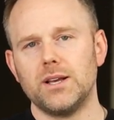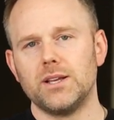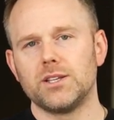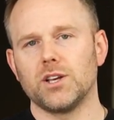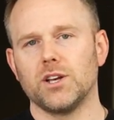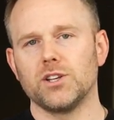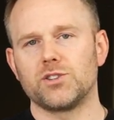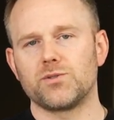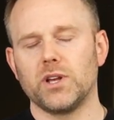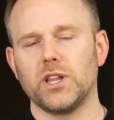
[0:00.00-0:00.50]

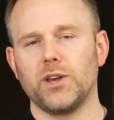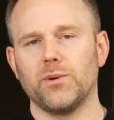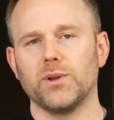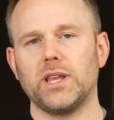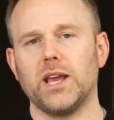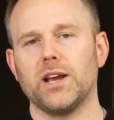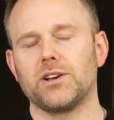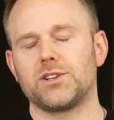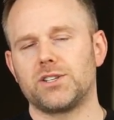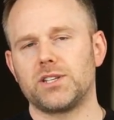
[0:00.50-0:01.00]
So that's really what
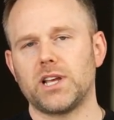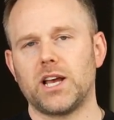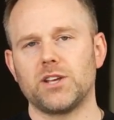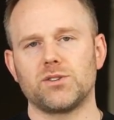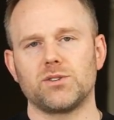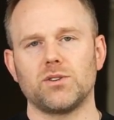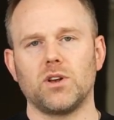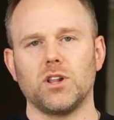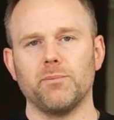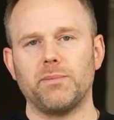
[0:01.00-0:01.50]
the exercise
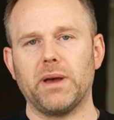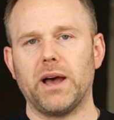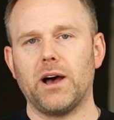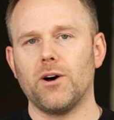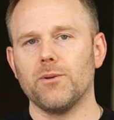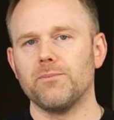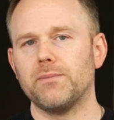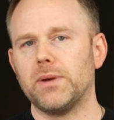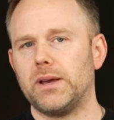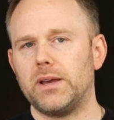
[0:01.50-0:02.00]
is all
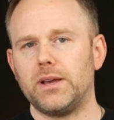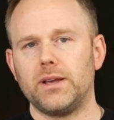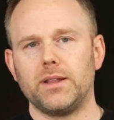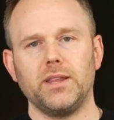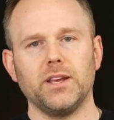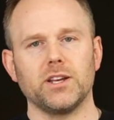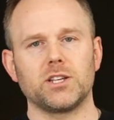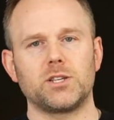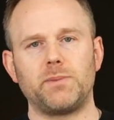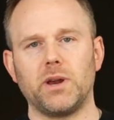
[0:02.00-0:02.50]
about.
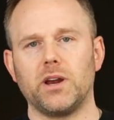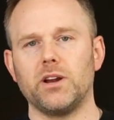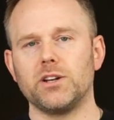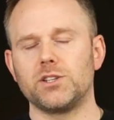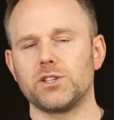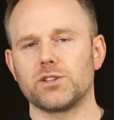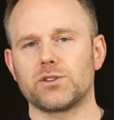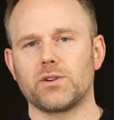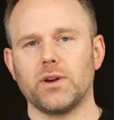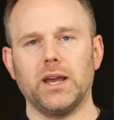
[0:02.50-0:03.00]
The
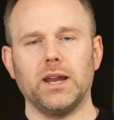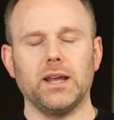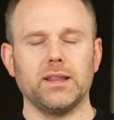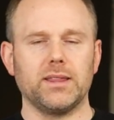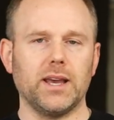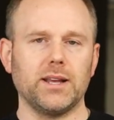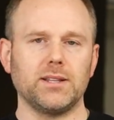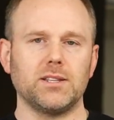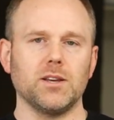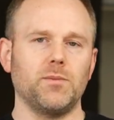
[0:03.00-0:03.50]
experience is great. I
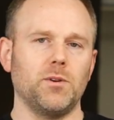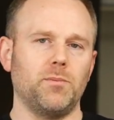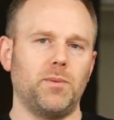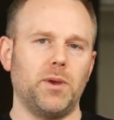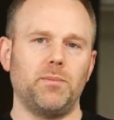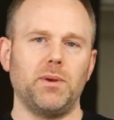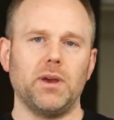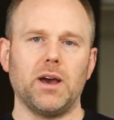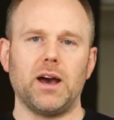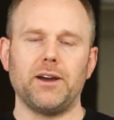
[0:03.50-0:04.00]
thank
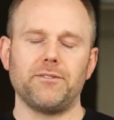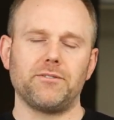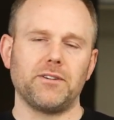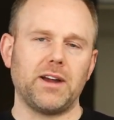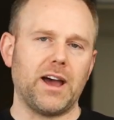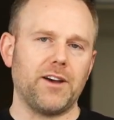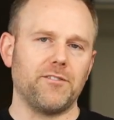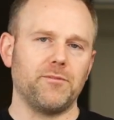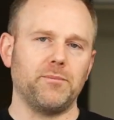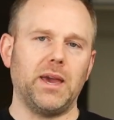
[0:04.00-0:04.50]
WPPI for
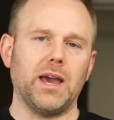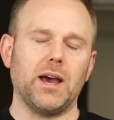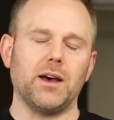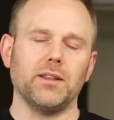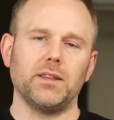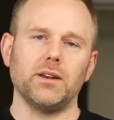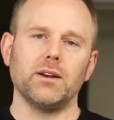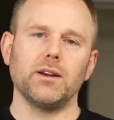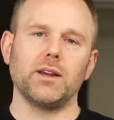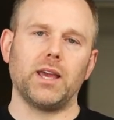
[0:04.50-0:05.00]
having me
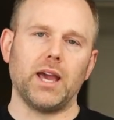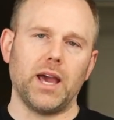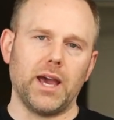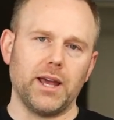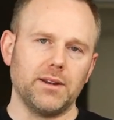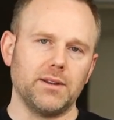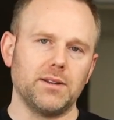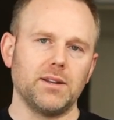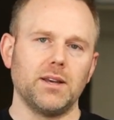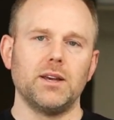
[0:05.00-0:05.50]
out there
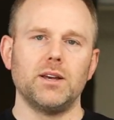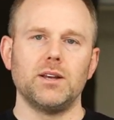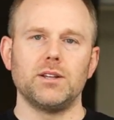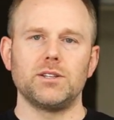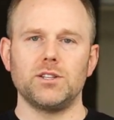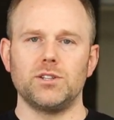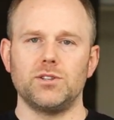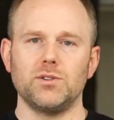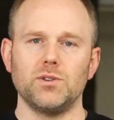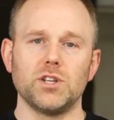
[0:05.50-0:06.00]
again
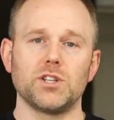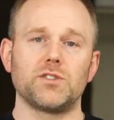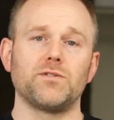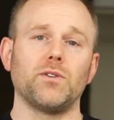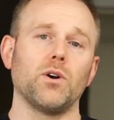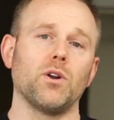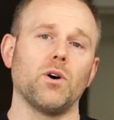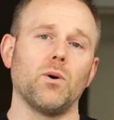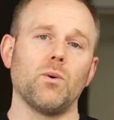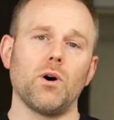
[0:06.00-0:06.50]
to do this
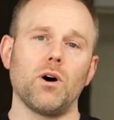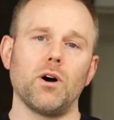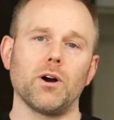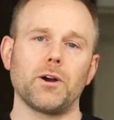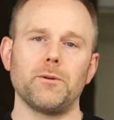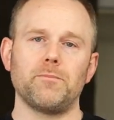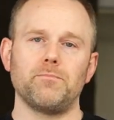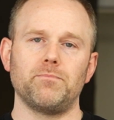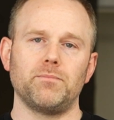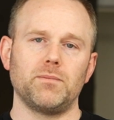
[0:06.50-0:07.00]
photo walk.